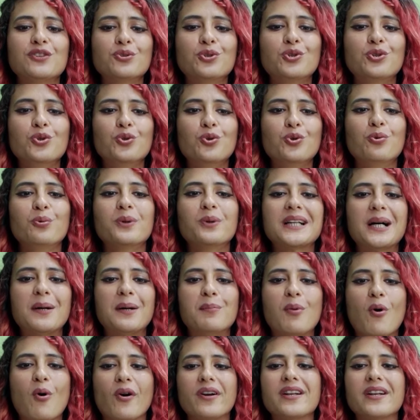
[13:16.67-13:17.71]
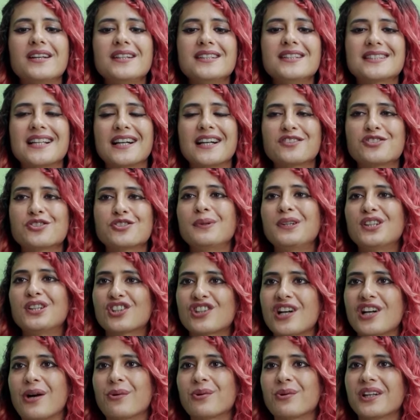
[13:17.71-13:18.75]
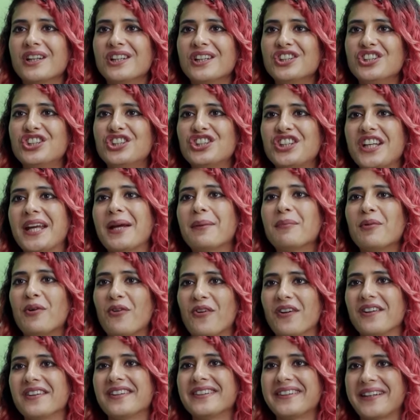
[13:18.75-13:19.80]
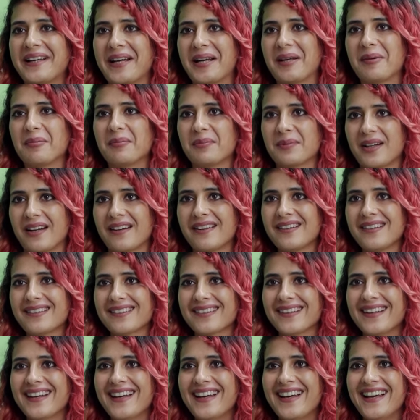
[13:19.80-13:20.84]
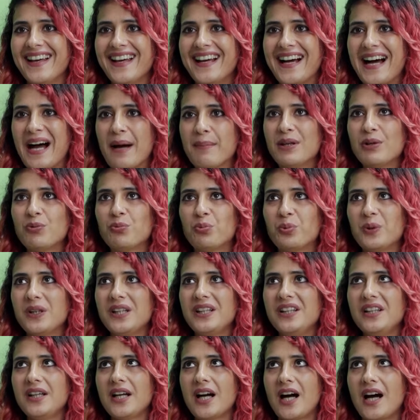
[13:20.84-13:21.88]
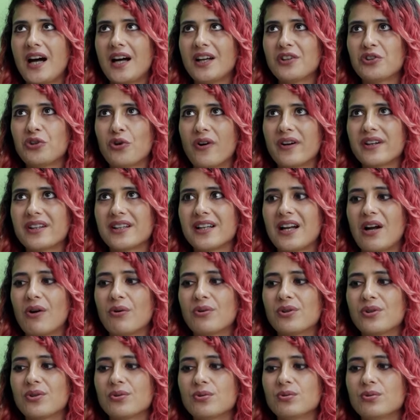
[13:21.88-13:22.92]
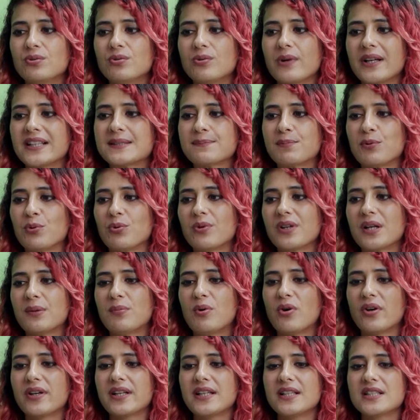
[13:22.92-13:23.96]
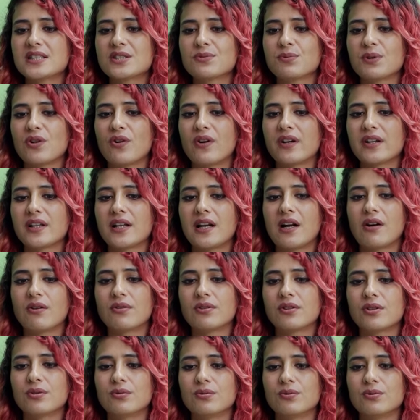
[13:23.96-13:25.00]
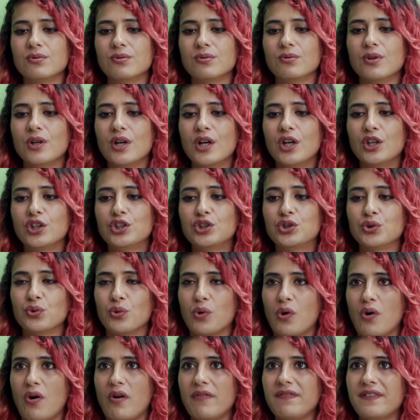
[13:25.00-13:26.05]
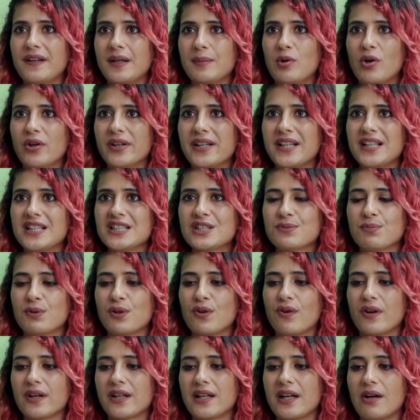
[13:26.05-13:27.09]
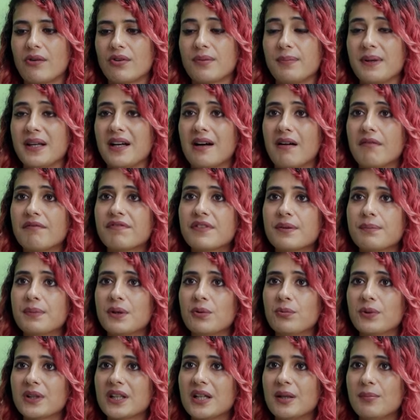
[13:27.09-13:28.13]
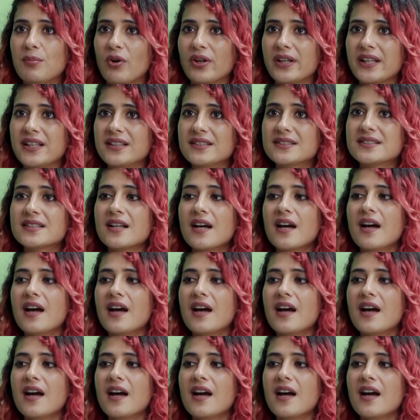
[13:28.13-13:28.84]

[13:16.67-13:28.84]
to do with our bodies has to be shrouded in shame all the time right i mean we are not allowed to explore our bodies we're not allowed to show off our bodies we're not allowed to be comfortable with our bodies